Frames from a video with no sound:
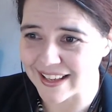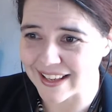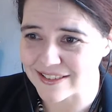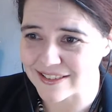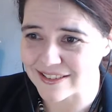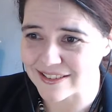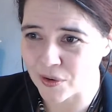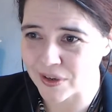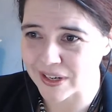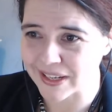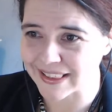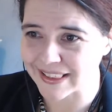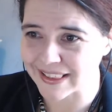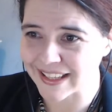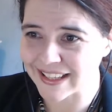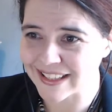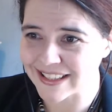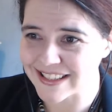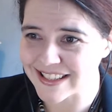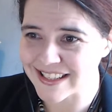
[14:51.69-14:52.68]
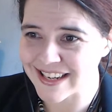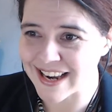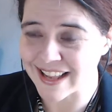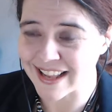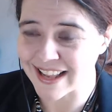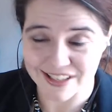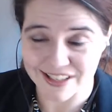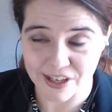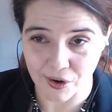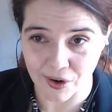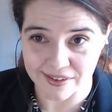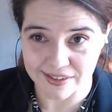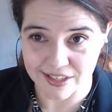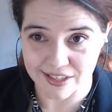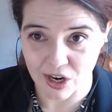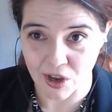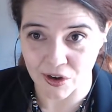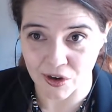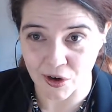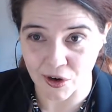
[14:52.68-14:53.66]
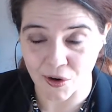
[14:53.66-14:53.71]
Tony Lynch, Nancy
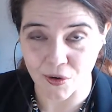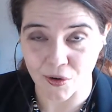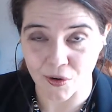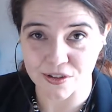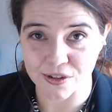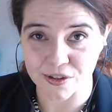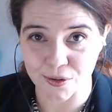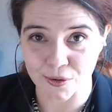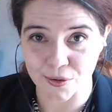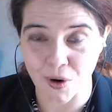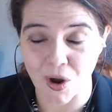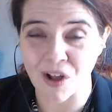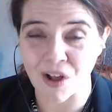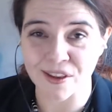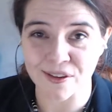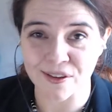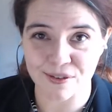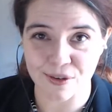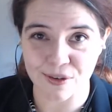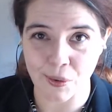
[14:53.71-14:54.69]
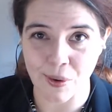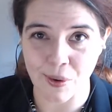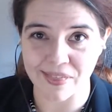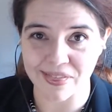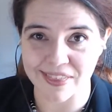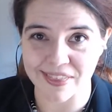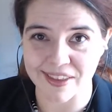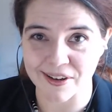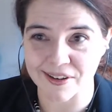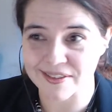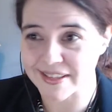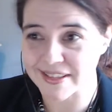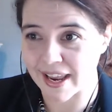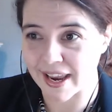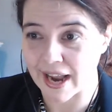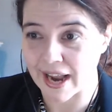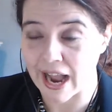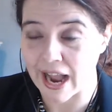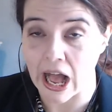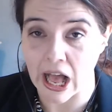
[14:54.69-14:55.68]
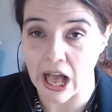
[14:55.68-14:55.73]
Graziano, to all of you out there
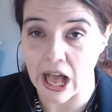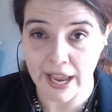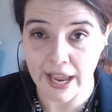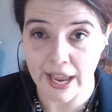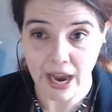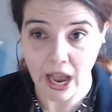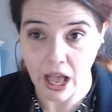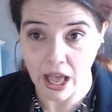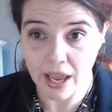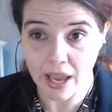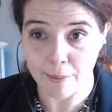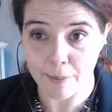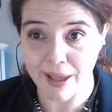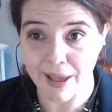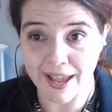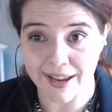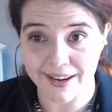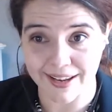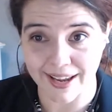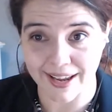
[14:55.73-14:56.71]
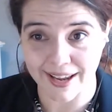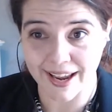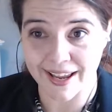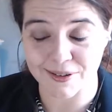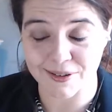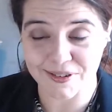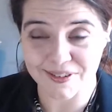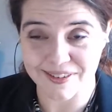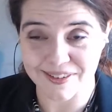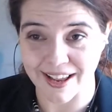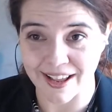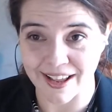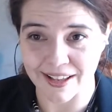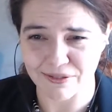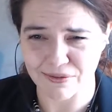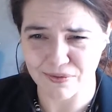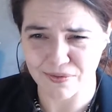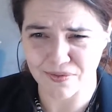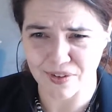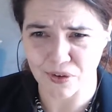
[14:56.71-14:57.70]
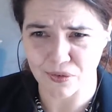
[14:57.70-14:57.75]
saying hi back, and
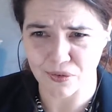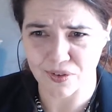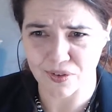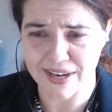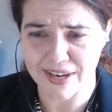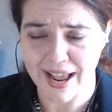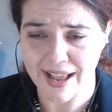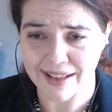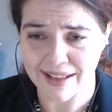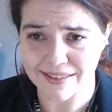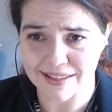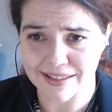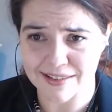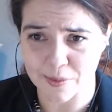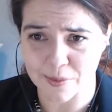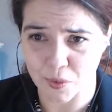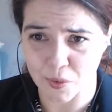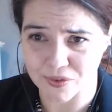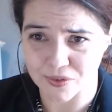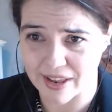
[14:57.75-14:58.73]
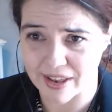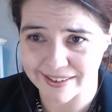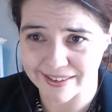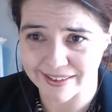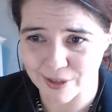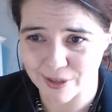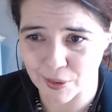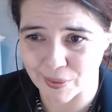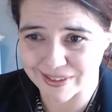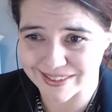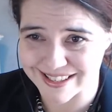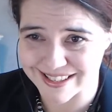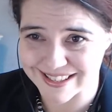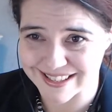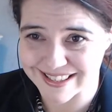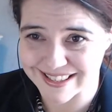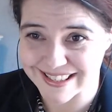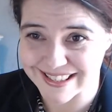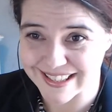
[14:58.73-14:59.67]
feel free to ask us some science questions.